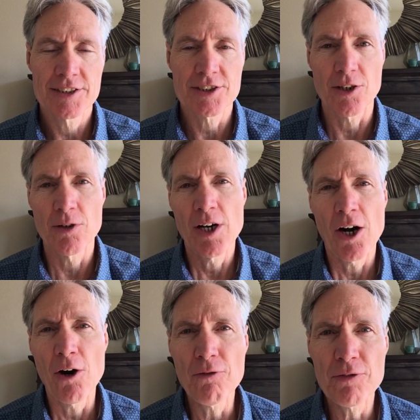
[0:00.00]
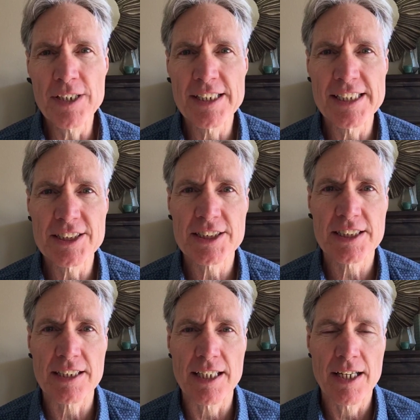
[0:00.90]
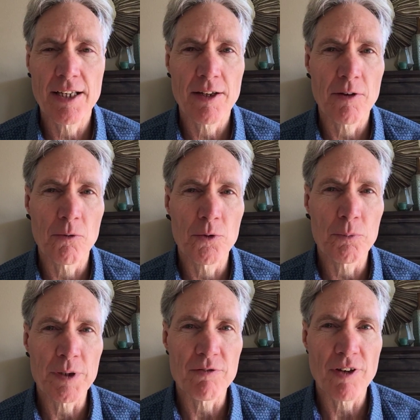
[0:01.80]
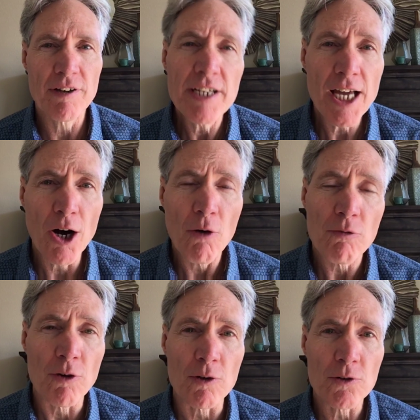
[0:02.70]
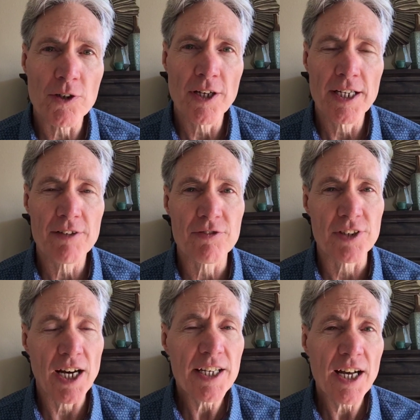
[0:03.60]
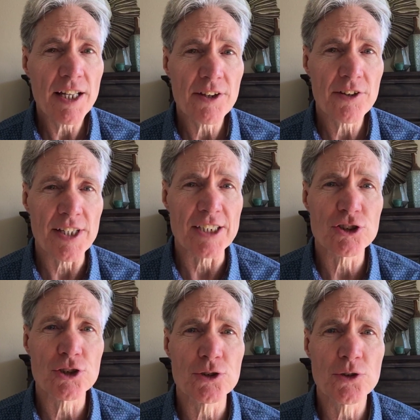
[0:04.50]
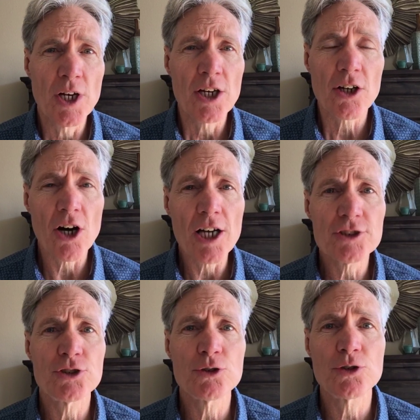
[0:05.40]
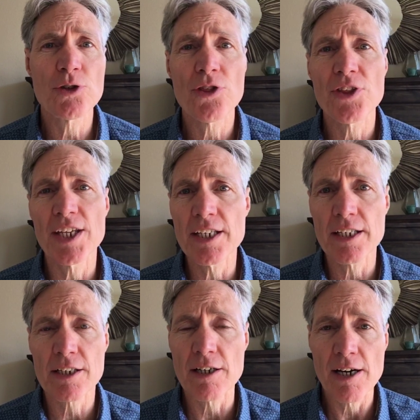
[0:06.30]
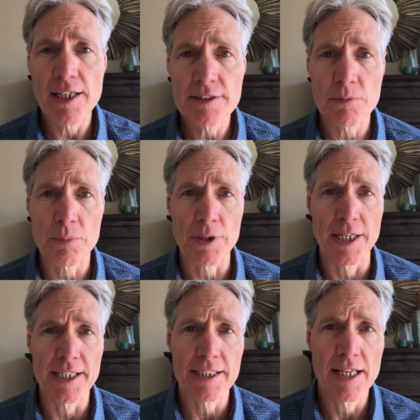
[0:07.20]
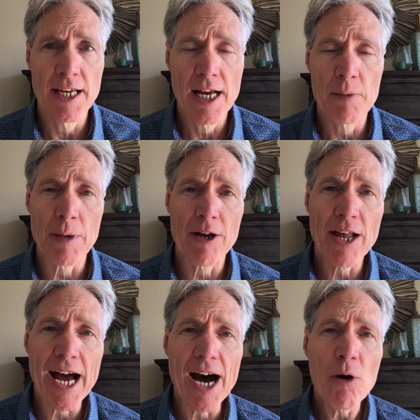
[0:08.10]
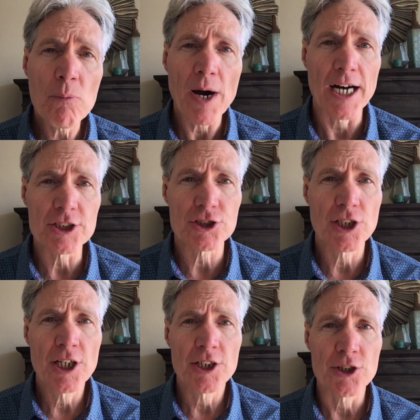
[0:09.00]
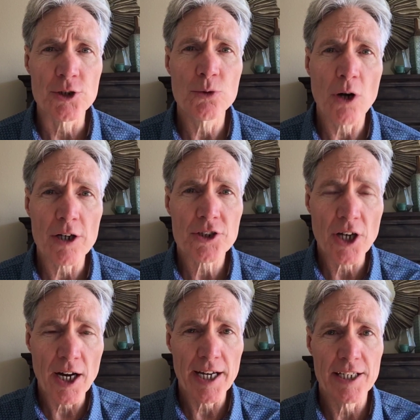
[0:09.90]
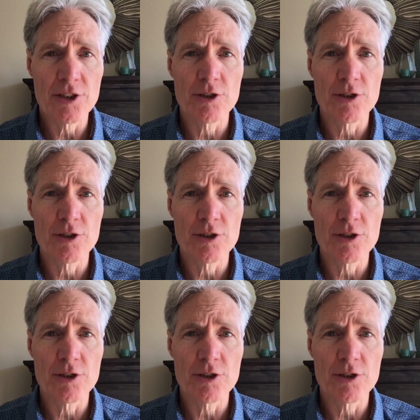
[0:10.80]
So hopefully this will be very helpful if none other than to cause you to think and contemplate about how much you are tying